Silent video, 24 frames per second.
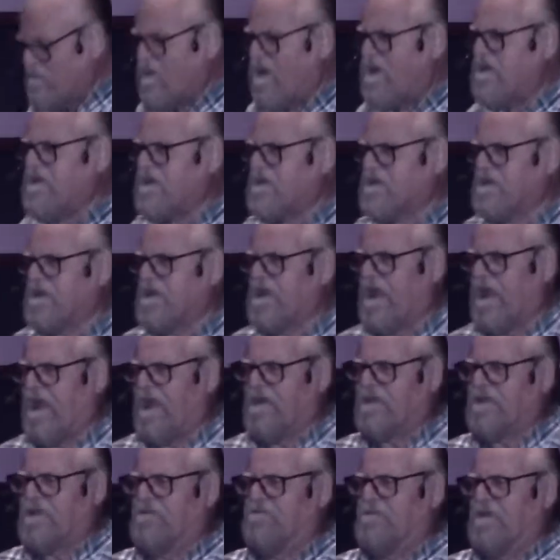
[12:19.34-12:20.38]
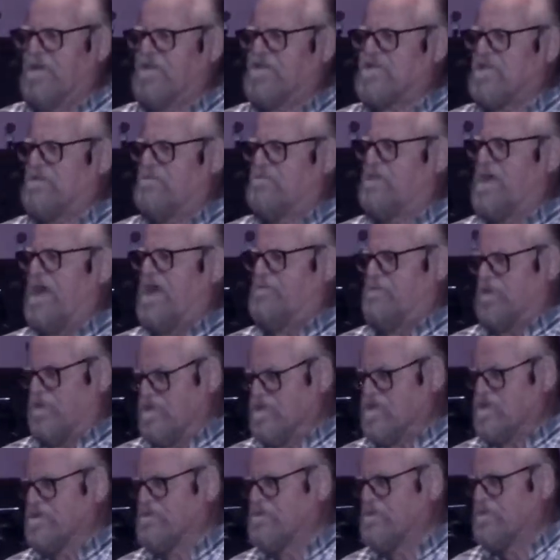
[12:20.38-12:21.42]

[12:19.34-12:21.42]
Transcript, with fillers: Mark handed me some papers.